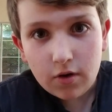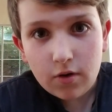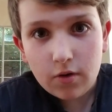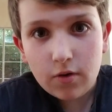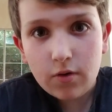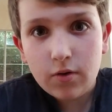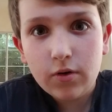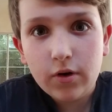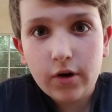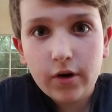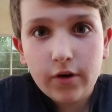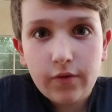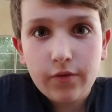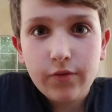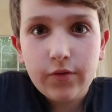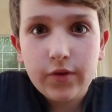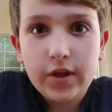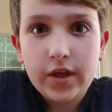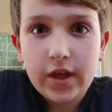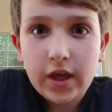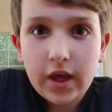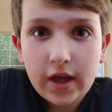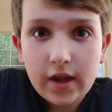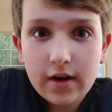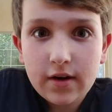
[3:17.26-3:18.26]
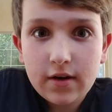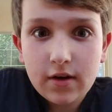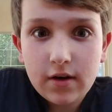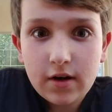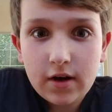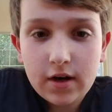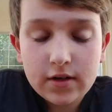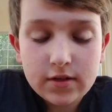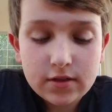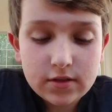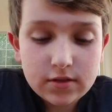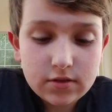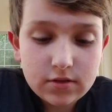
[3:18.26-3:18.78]
or if we
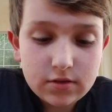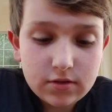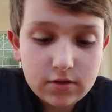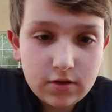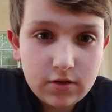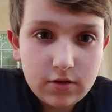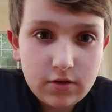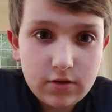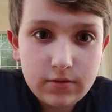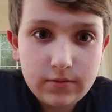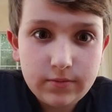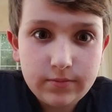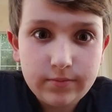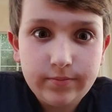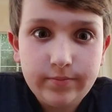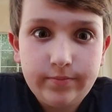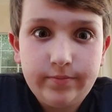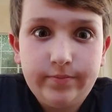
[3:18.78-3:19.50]
cannot. So